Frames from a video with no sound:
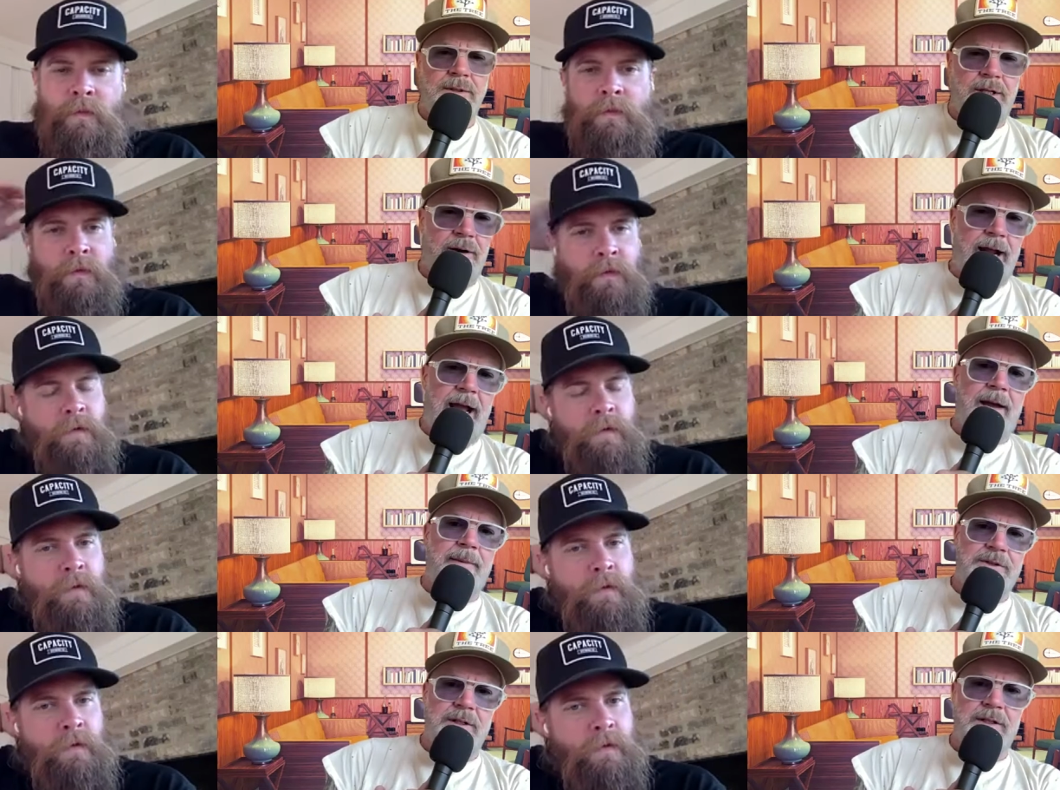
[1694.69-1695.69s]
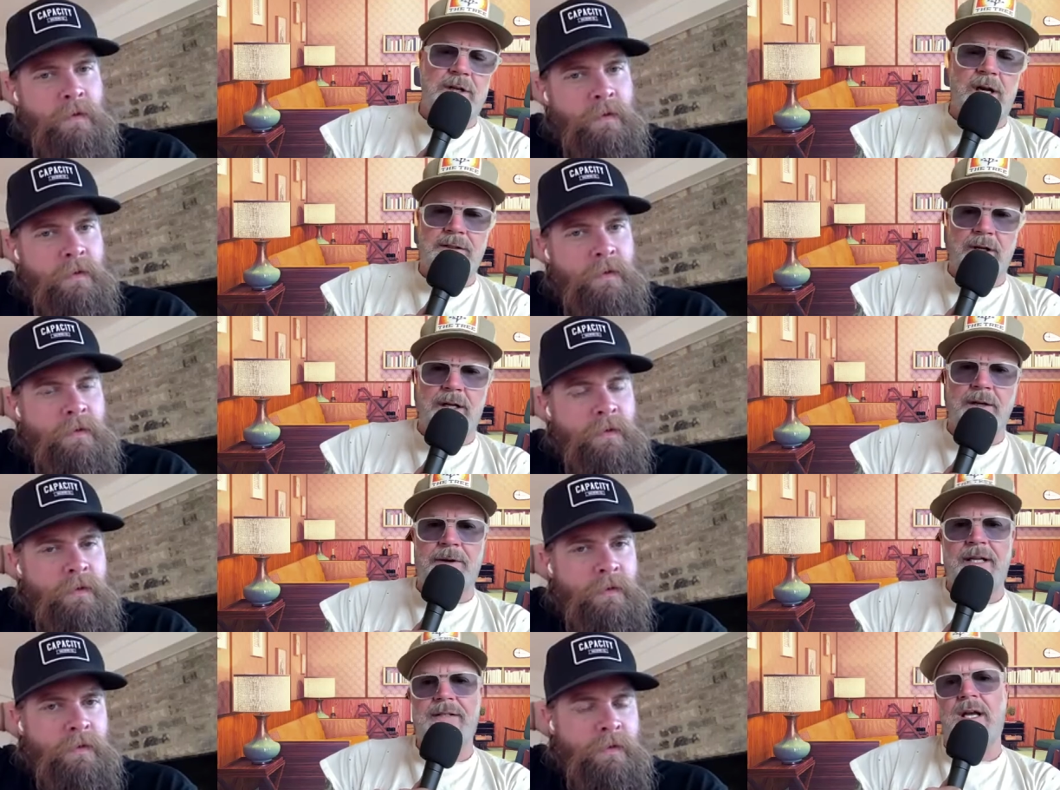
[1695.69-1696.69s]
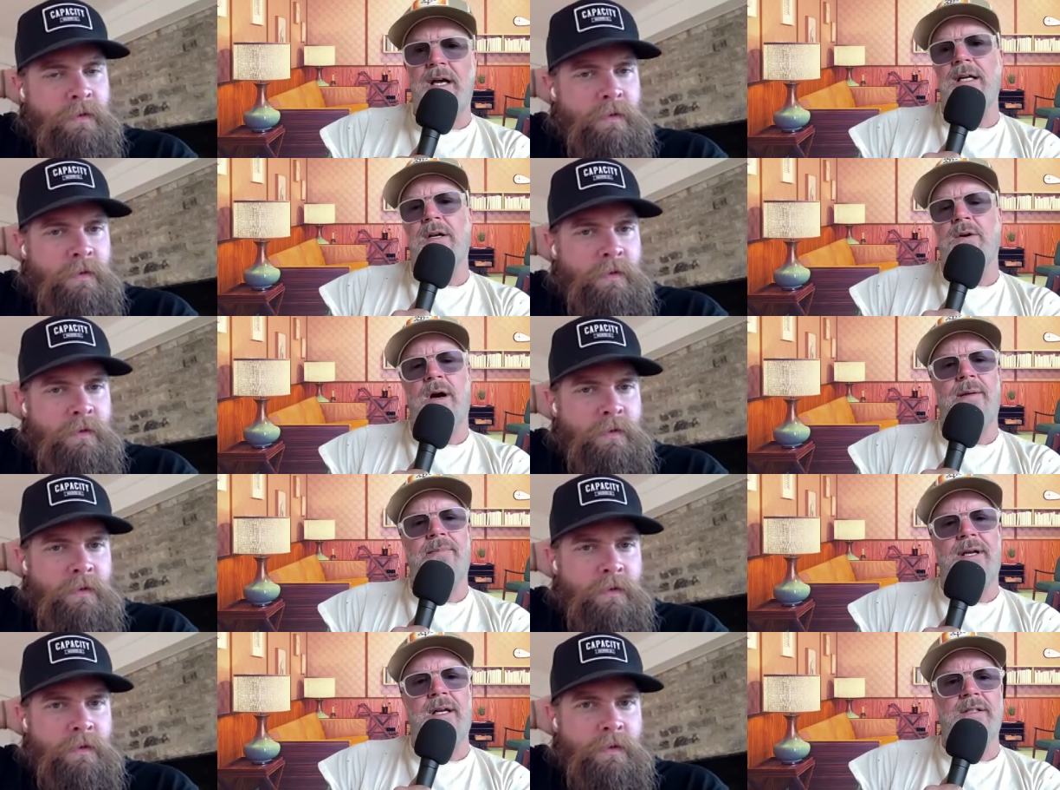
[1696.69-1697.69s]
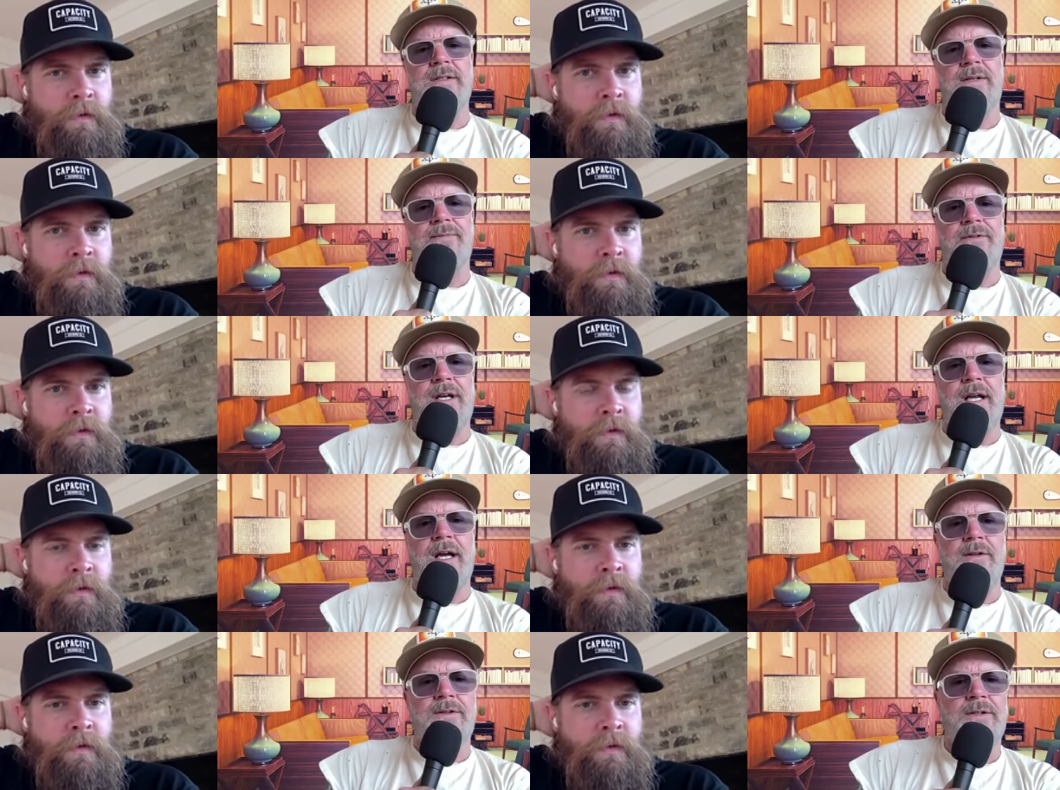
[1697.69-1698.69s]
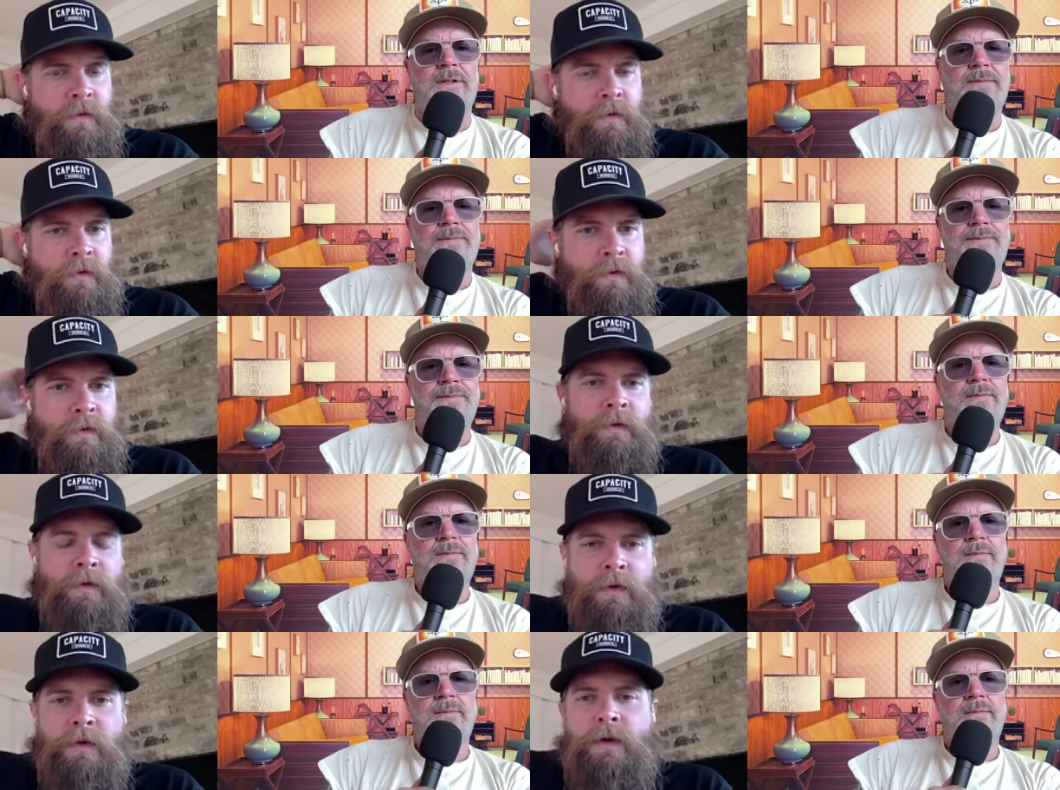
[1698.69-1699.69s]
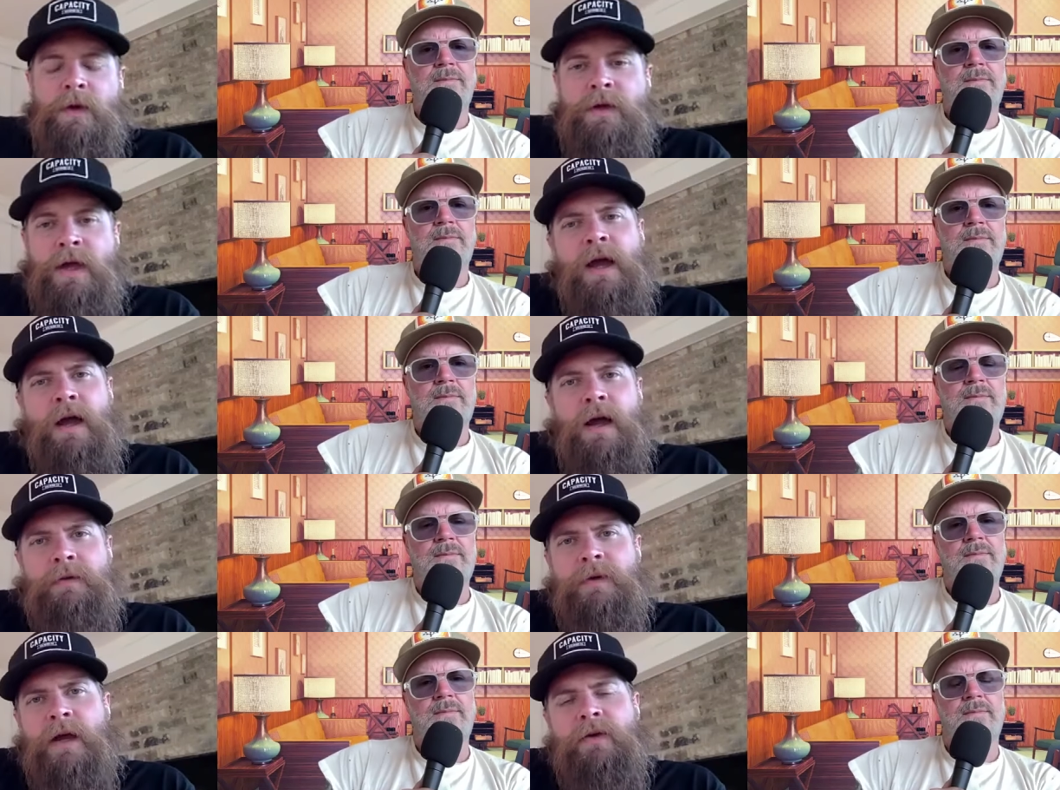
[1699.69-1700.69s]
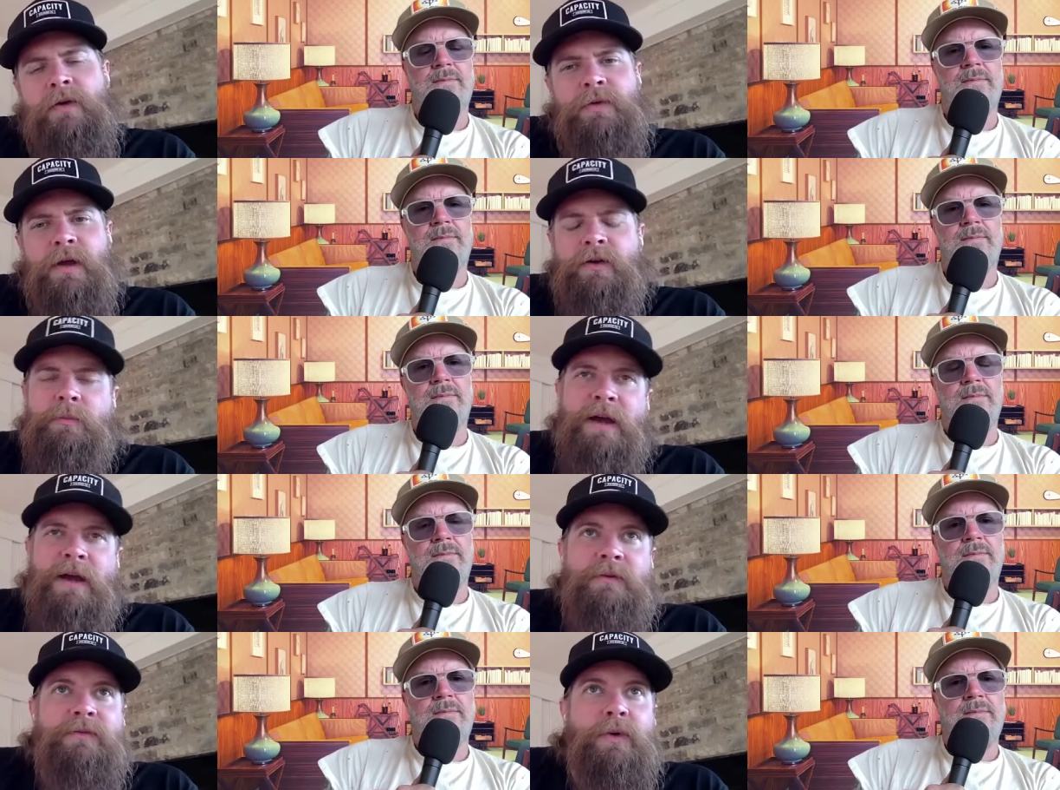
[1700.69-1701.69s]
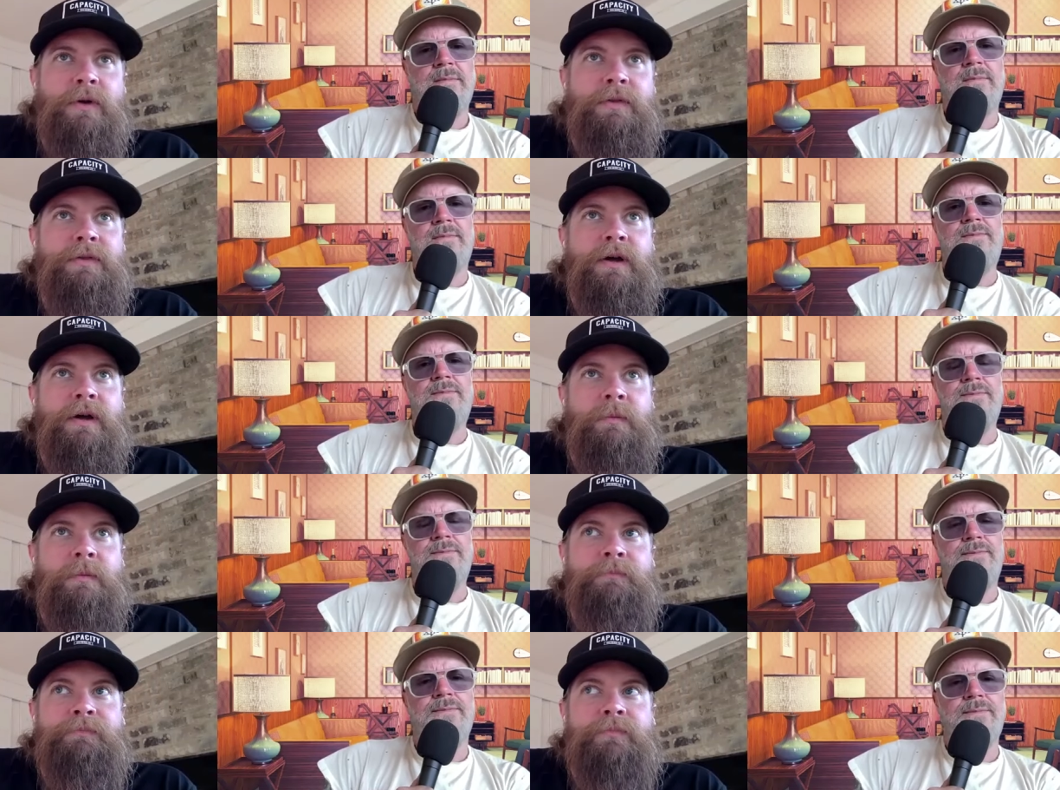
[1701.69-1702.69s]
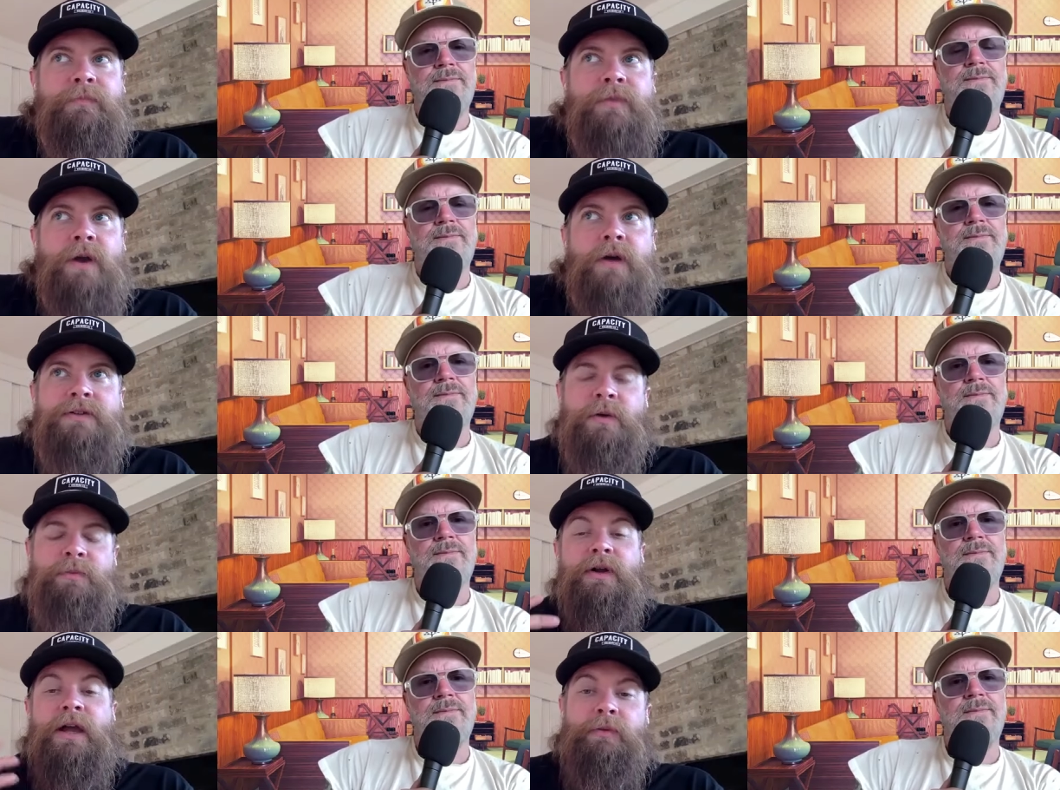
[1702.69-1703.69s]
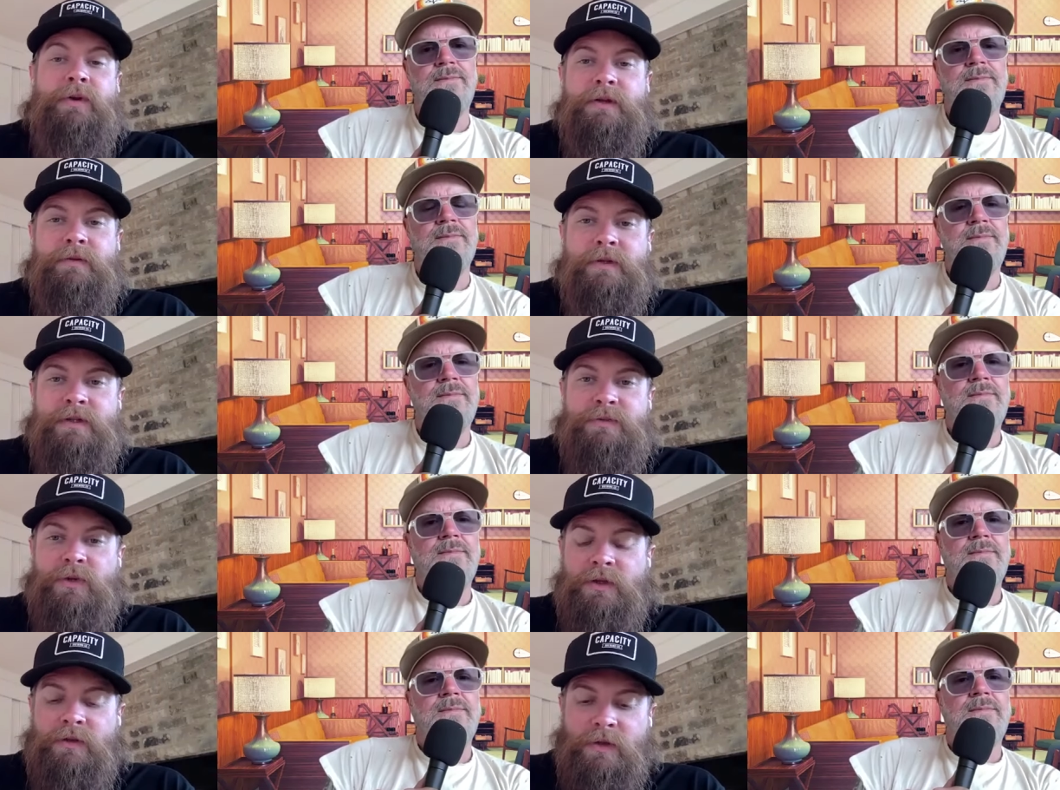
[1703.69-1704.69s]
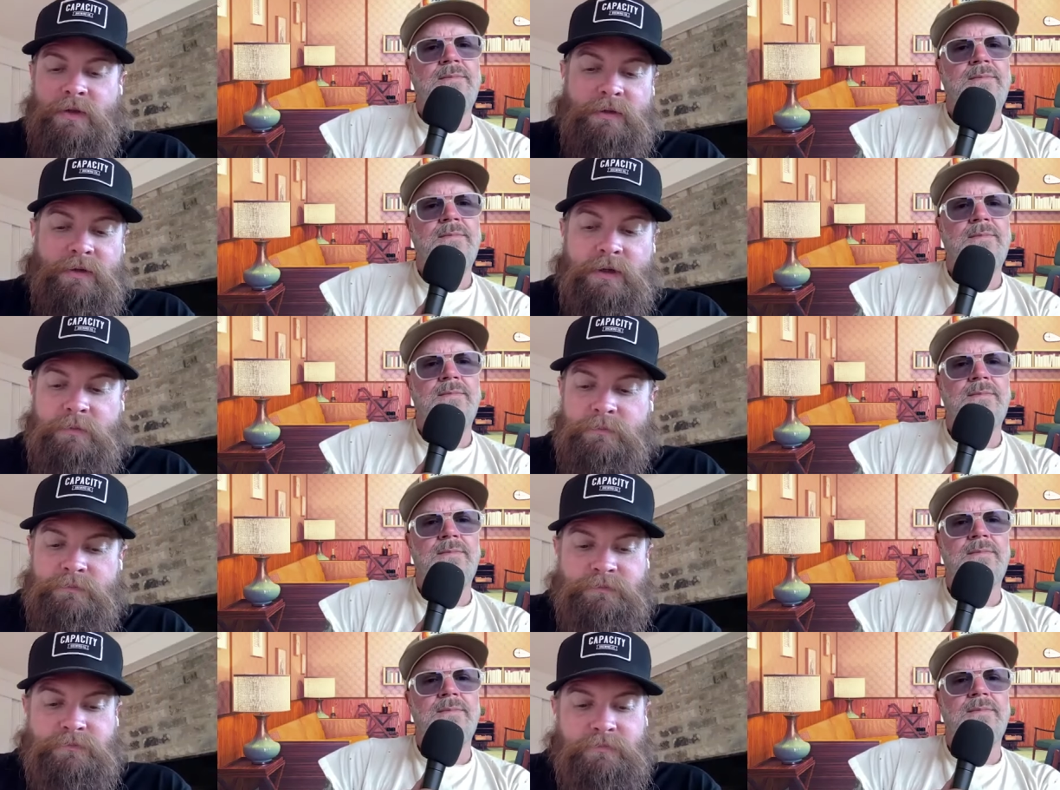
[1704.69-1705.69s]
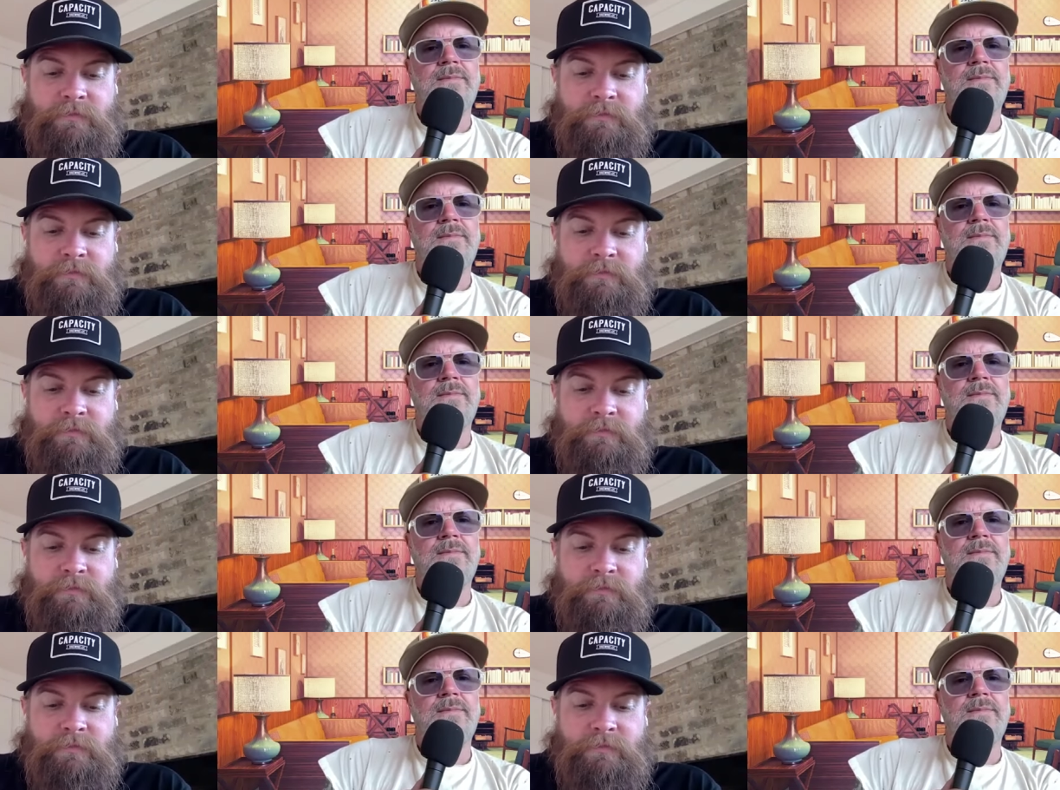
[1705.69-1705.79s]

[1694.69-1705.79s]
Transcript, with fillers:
Speaker 1: your amps and guitar. I saw you play Tele quite a bit on some videos.
Speaker 2: Yeah, I, I go I go back and forth. Um, our guitar player Henry is really the um,